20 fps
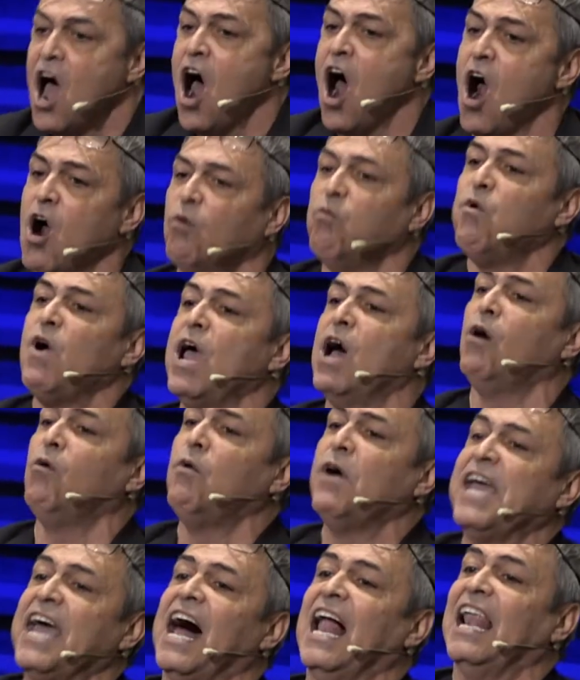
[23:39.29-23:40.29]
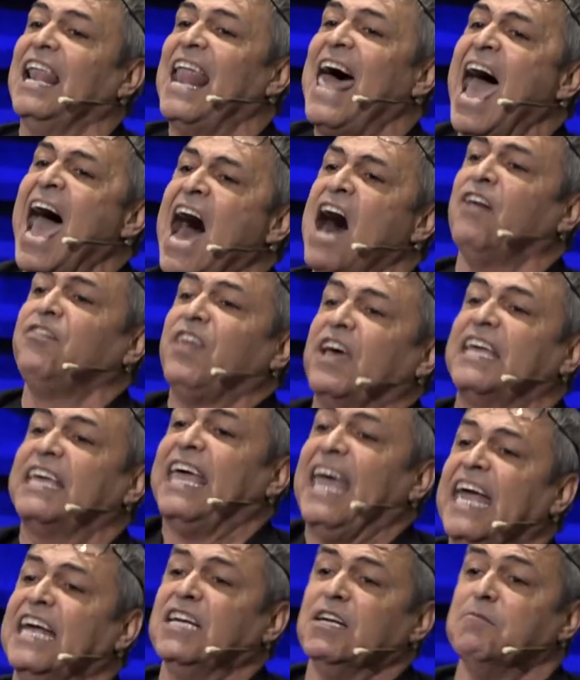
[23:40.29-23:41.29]
Or will we allow the
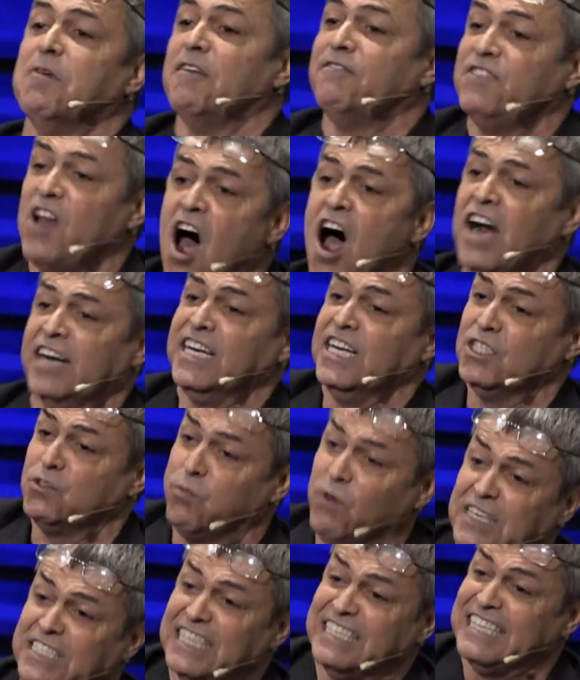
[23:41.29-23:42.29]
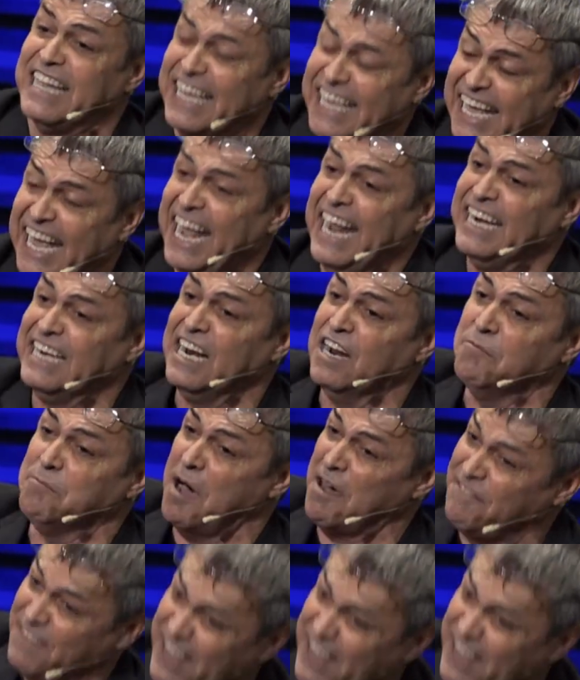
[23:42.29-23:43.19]
kingdom of darkness, which is the kingdom of